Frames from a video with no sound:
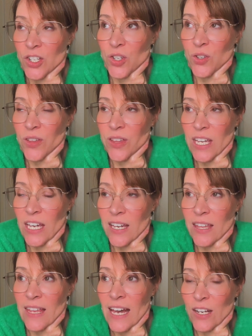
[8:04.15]
to
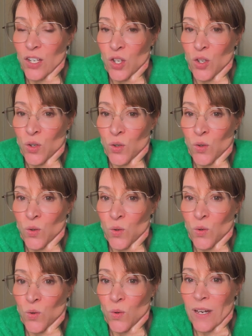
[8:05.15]
think that
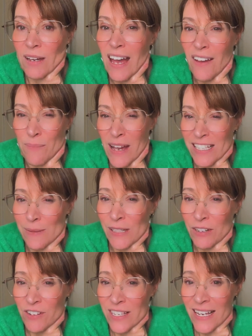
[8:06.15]
you have
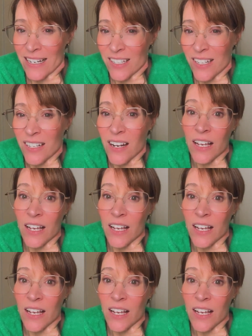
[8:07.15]
maximally resected it.